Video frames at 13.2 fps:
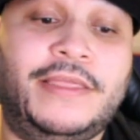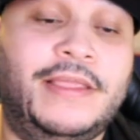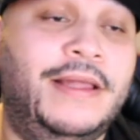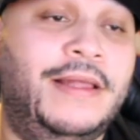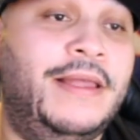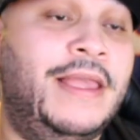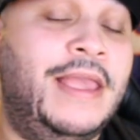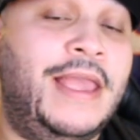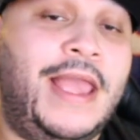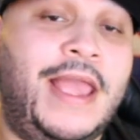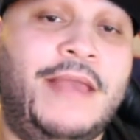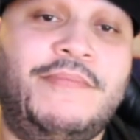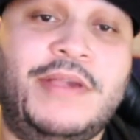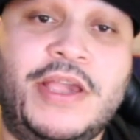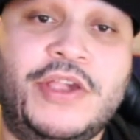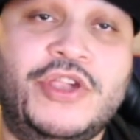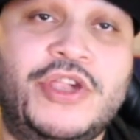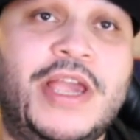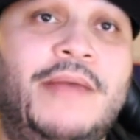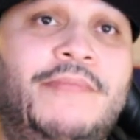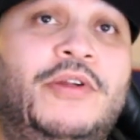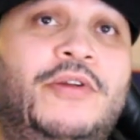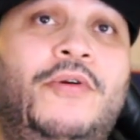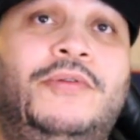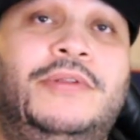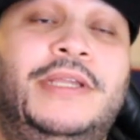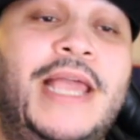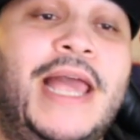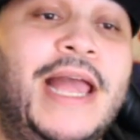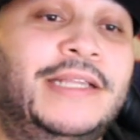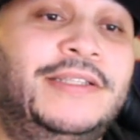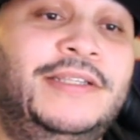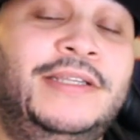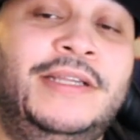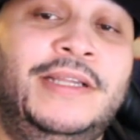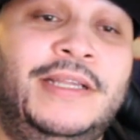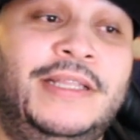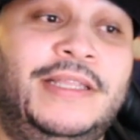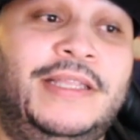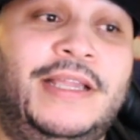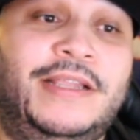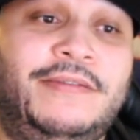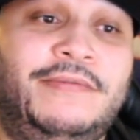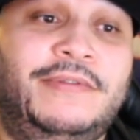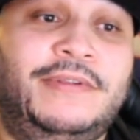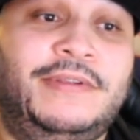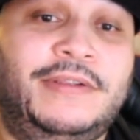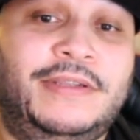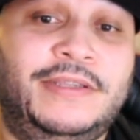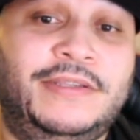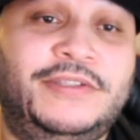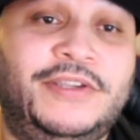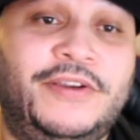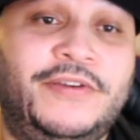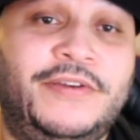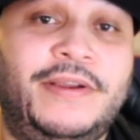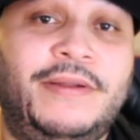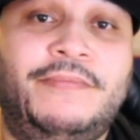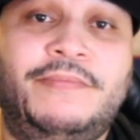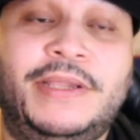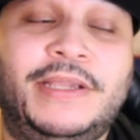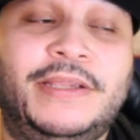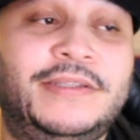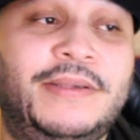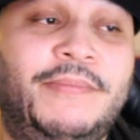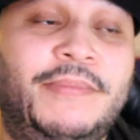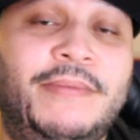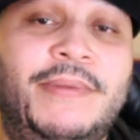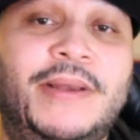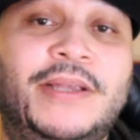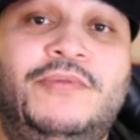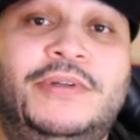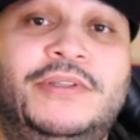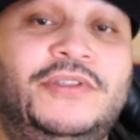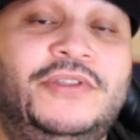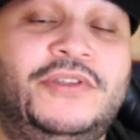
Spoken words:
The NBA Jam, the Golden Axe, they consider them being some of the best ones.